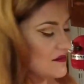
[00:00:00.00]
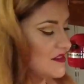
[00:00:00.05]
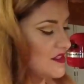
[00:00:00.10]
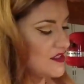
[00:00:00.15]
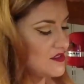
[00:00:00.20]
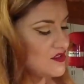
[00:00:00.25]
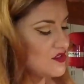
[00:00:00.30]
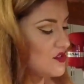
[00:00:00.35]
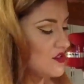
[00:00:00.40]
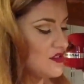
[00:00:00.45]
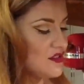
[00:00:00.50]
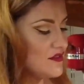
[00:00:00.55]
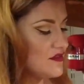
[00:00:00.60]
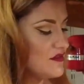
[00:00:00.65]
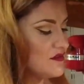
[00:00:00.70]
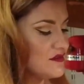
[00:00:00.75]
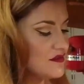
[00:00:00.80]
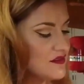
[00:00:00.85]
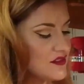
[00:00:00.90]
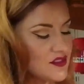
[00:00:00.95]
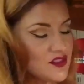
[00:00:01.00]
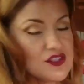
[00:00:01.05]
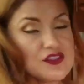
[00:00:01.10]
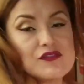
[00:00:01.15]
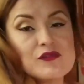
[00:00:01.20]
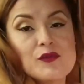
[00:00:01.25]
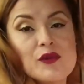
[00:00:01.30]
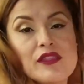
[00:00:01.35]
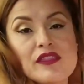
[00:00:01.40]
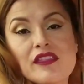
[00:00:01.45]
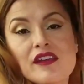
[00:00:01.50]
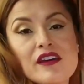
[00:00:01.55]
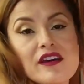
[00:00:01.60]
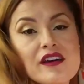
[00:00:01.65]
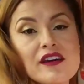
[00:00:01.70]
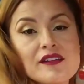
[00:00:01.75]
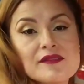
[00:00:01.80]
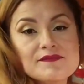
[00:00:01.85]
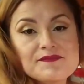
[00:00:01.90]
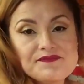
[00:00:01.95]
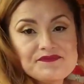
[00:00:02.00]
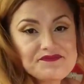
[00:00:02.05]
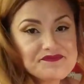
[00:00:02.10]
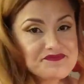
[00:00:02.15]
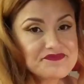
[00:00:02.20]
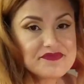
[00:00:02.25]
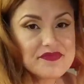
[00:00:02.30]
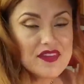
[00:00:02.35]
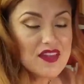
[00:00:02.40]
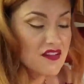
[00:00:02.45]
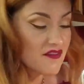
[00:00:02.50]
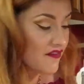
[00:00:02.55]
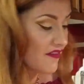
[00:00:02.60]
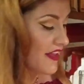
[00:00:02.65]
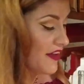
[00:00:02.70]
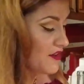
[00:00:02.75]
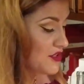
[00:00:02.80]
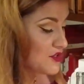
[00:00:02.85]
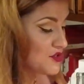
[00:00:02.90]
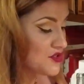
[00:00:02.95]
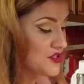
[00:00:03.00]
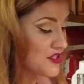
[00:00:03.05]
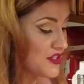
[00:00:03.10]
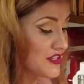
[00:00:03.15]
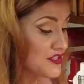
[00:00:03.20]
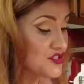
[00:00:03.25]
And served with flour tortilla.